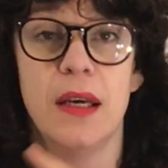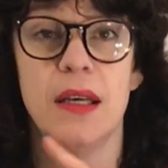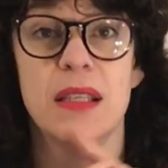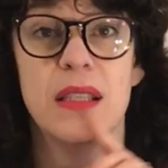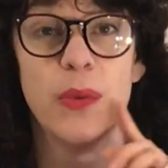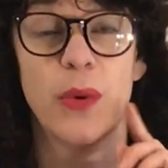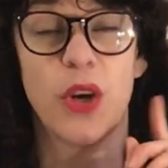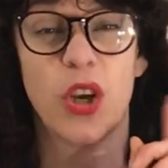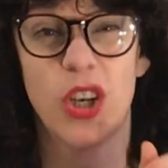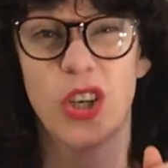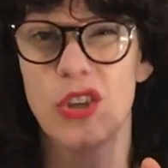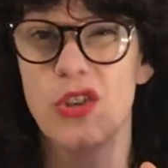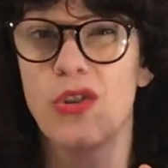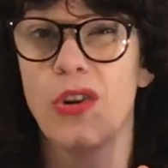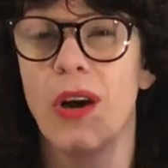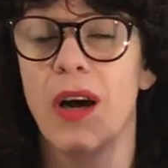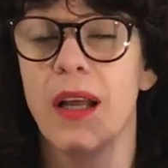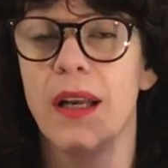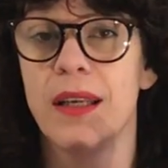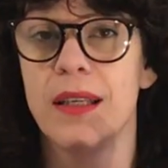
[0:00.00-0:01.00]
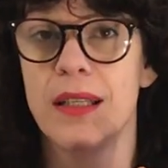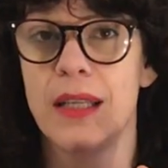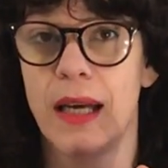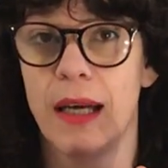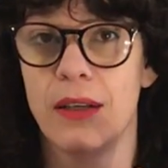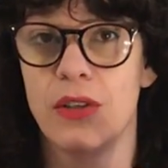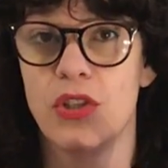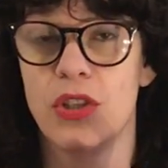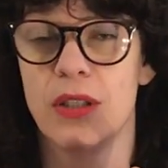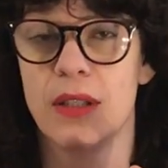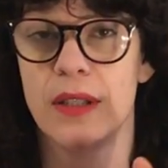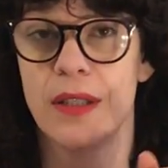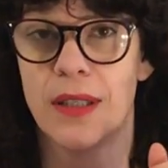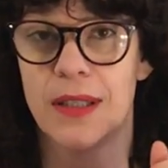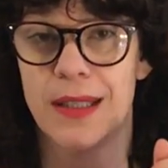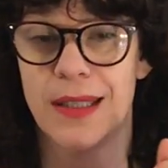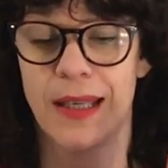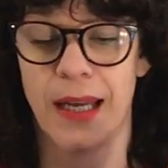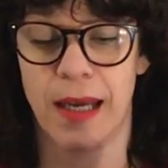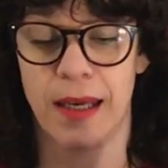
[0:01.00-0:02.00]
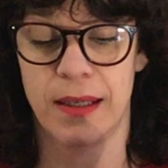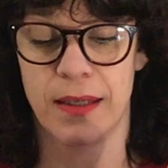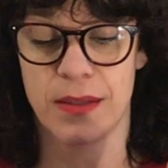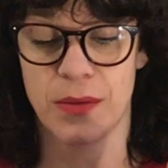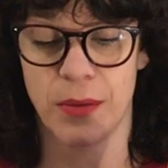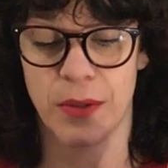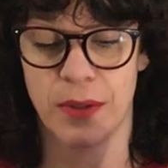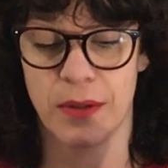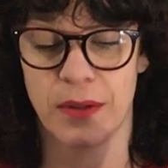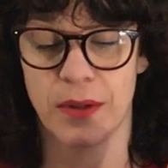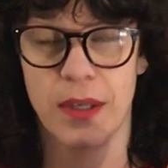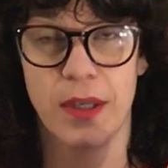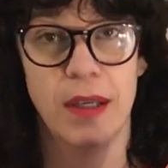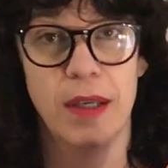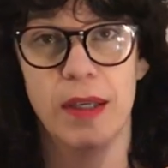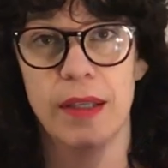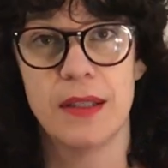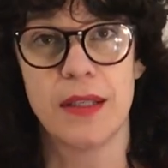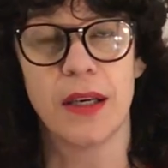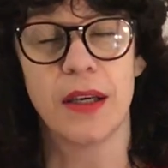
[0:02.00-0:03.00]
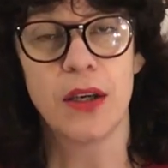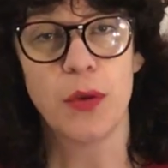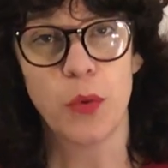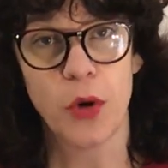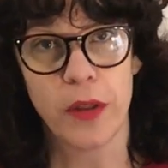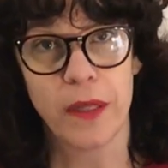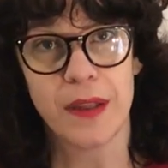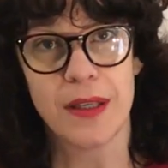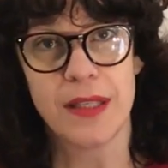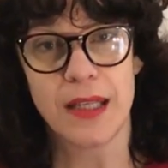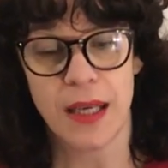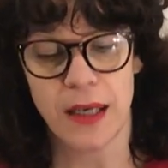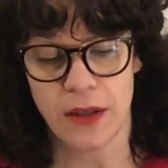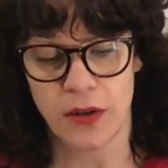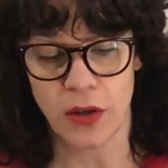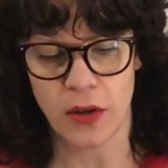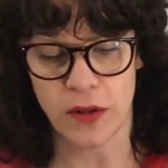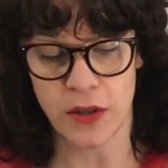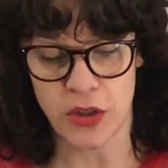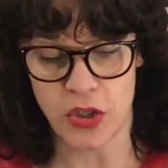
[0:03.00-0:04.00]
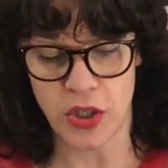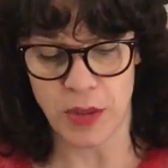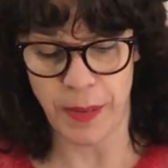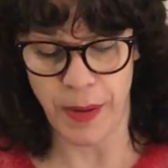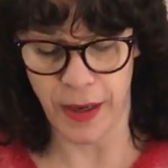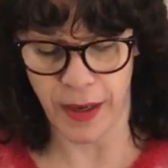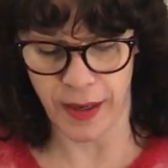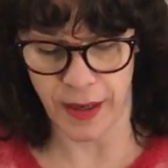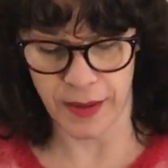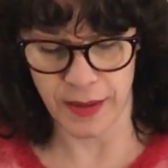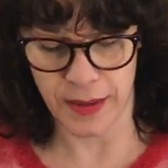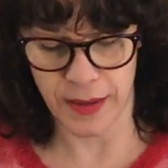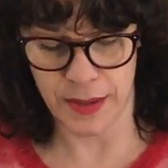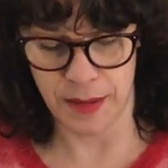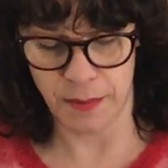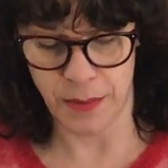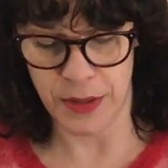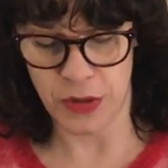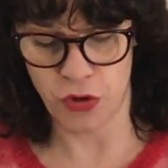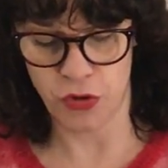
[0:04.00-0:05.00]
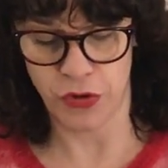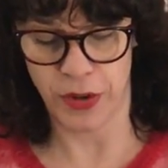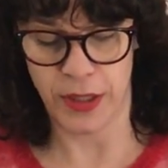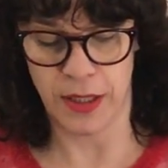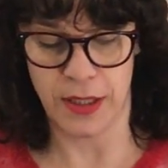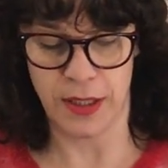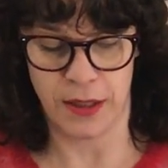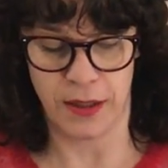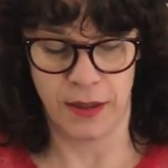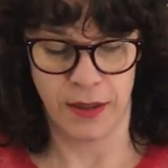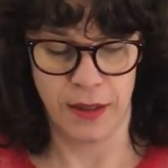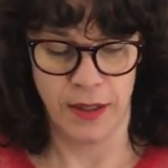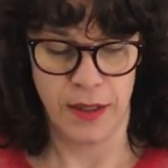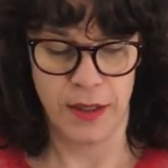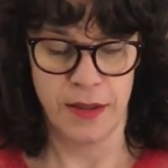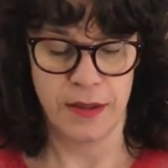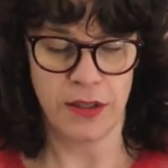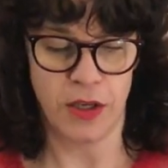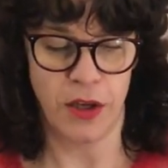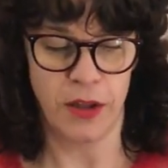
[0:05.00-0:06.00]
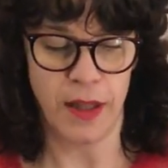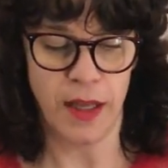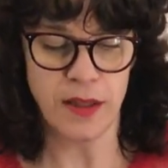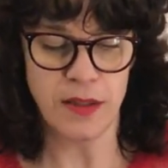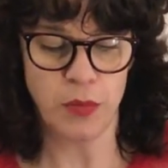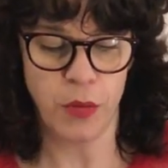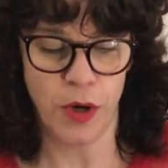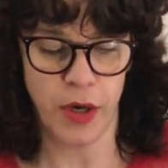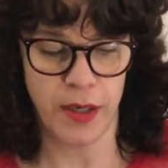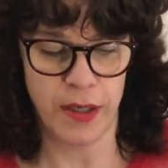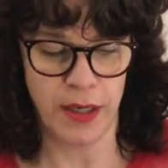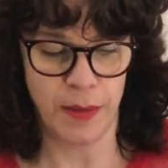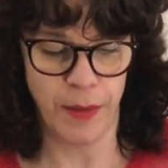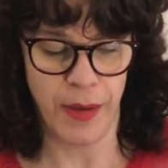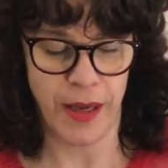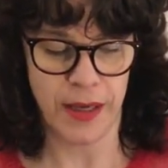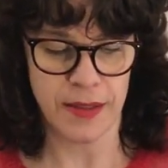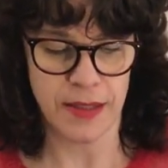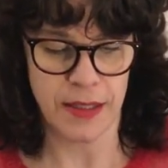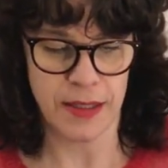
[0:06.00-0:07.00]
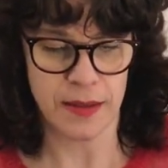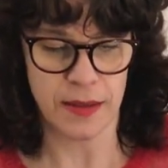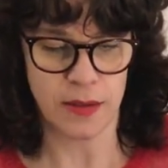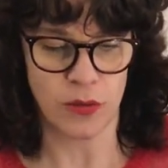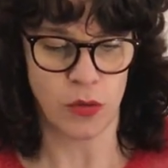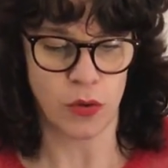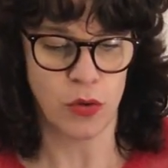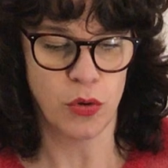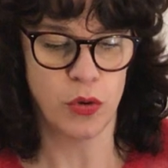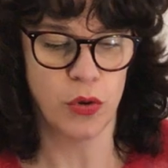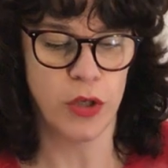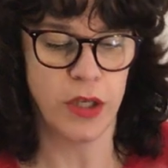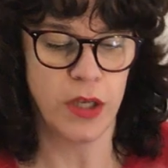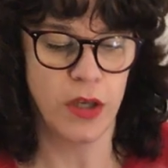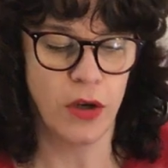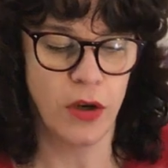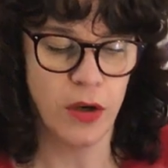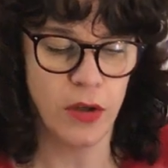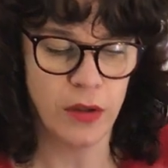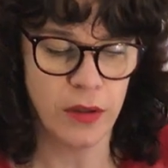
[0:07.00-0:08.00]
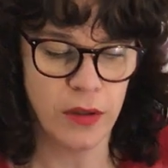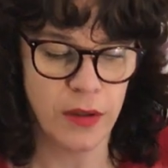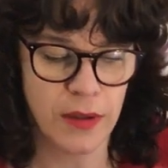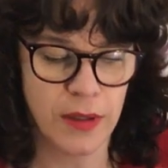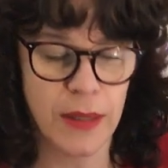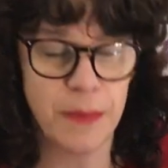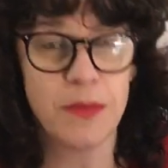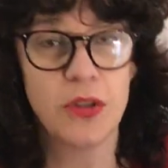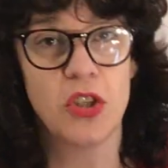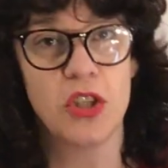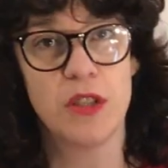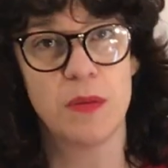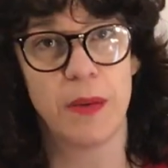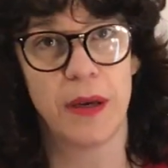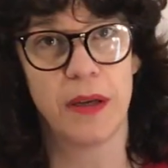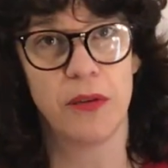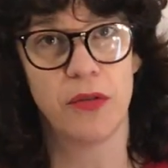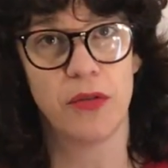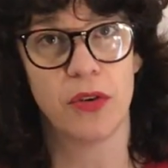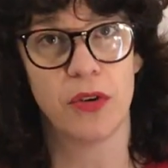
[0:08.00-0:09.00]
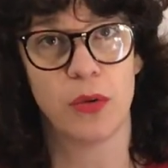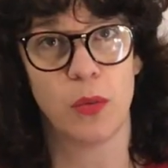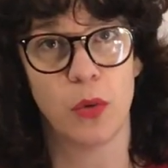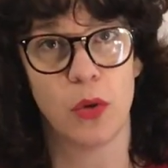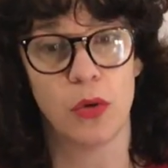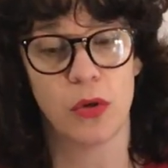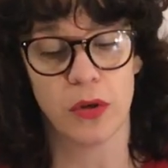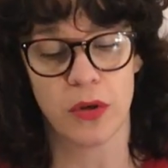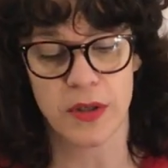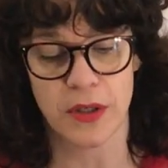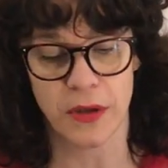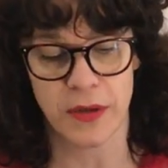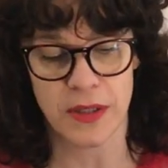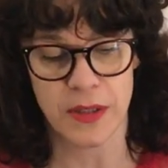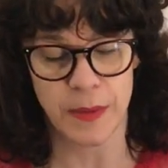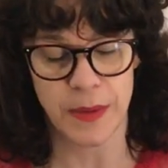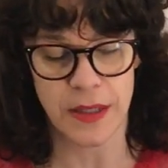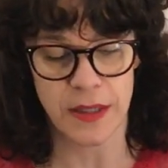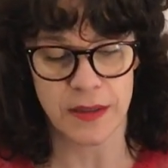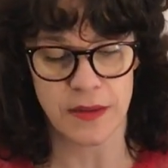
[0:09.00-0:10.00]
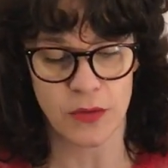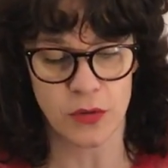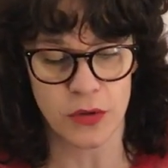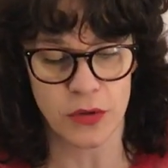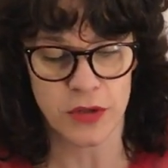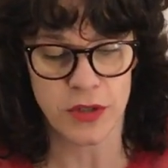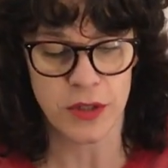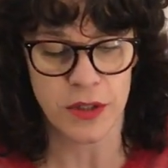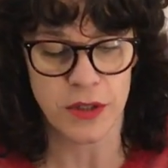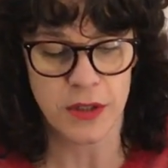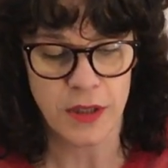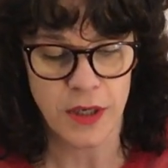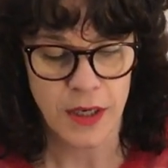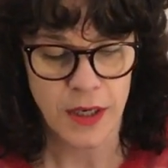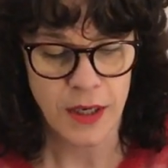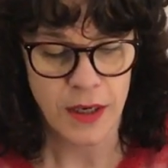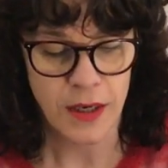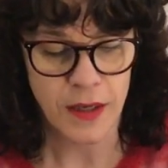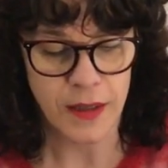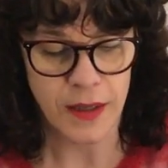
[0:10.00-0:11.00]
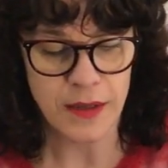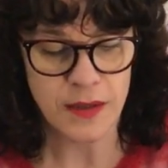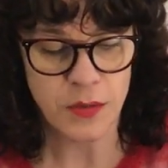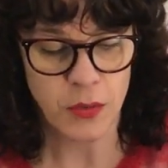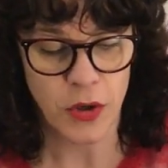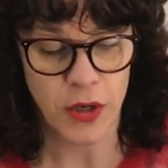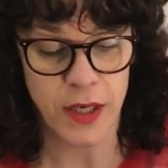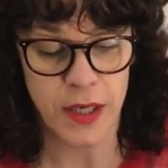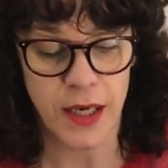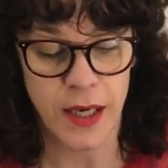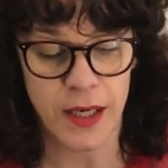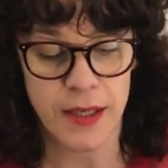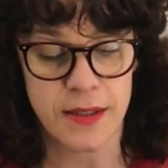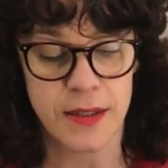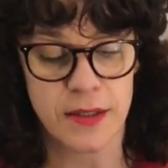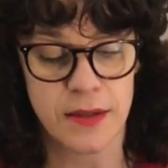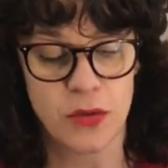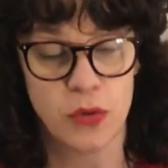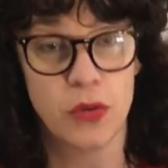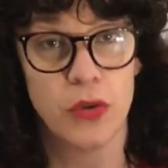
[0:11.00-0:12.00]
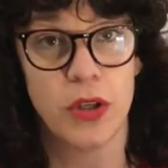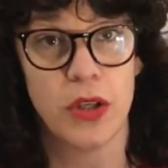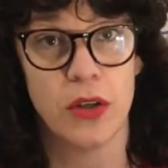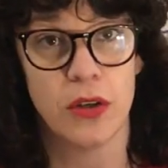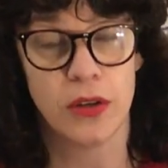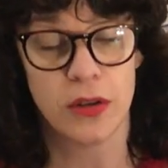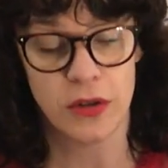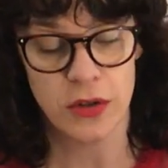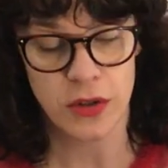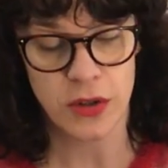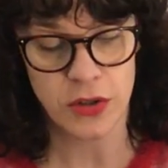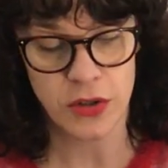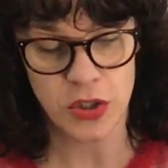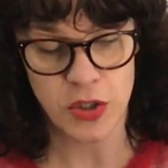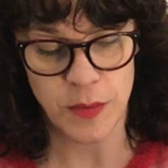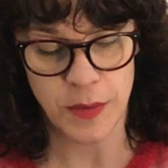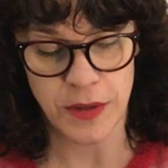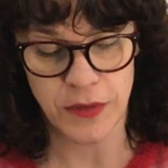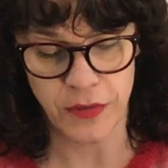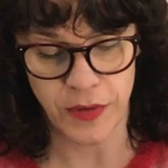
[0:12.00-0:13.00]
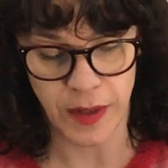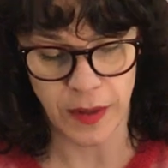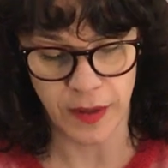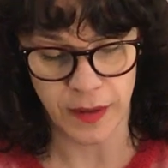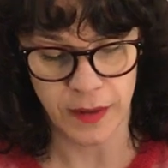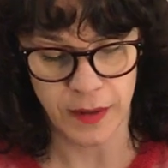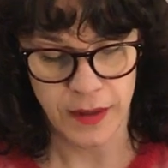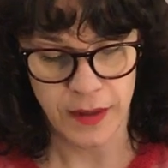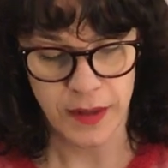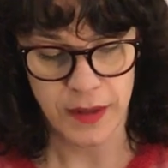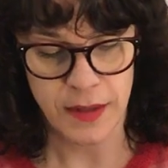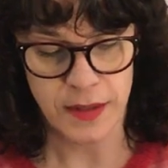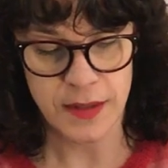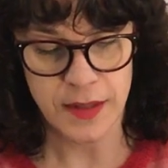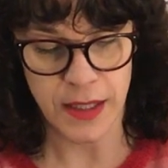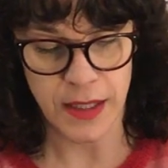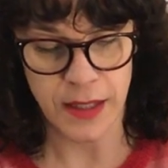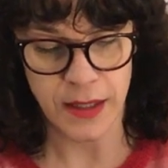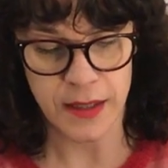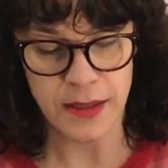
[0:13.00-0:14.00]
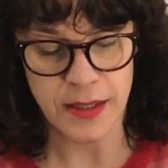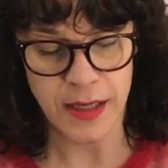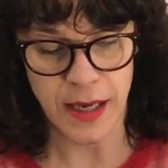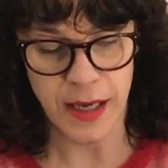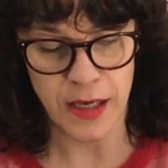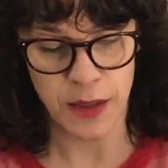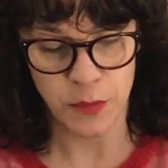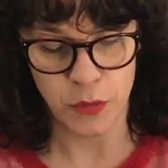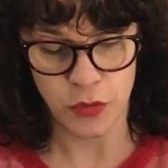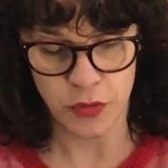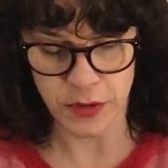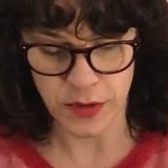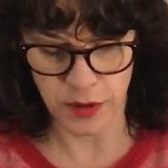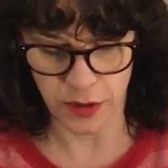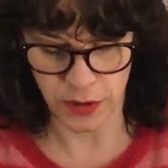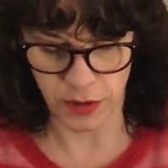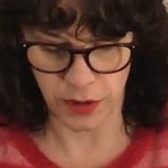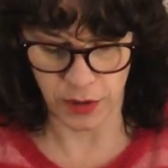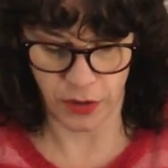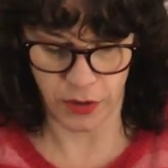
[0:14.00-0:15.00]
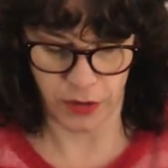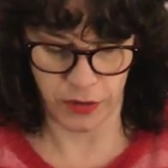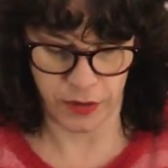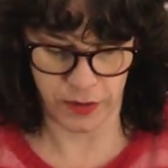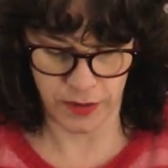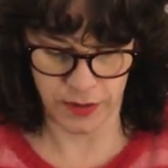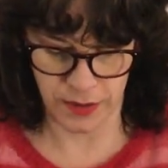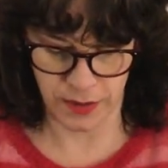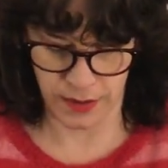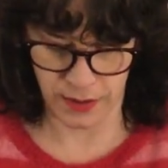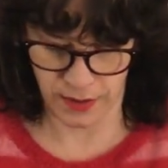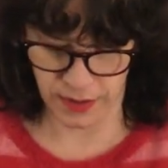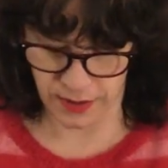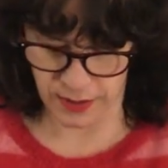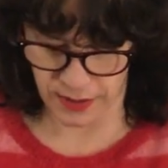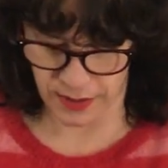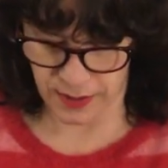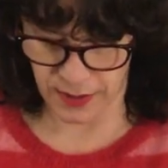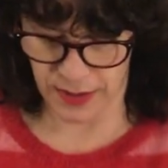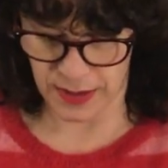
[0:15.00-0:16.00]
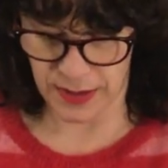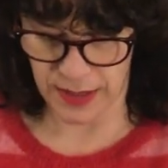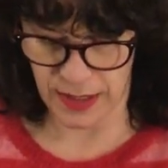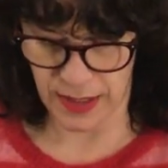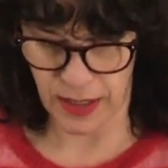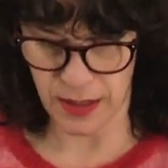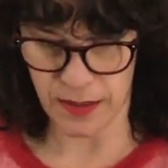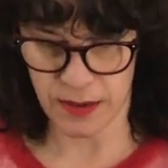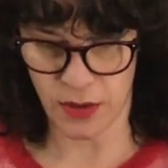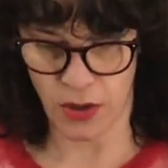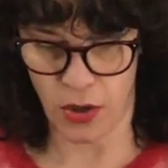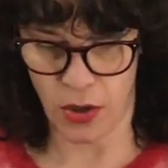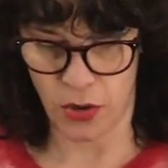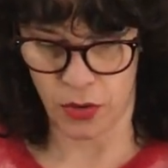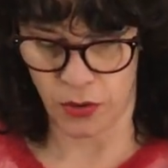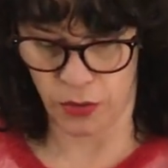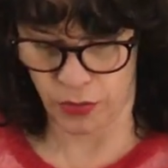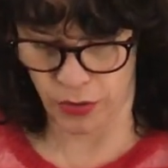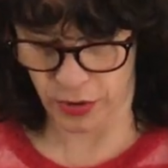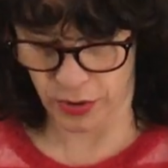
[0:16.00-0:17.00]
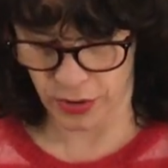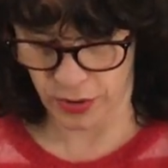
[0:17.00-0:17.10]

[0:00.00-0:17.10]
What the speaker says: So we're going to try and attach it to today's one. Tell you what, the technology part can be tricky. So that's why Nip has his little hoodie on. Nip's just been for a walk, so he's a bit exhausted. That's why he has his hoodie on, don't you, big fella? Seeing it's animals and clothes. This is because he gets cold.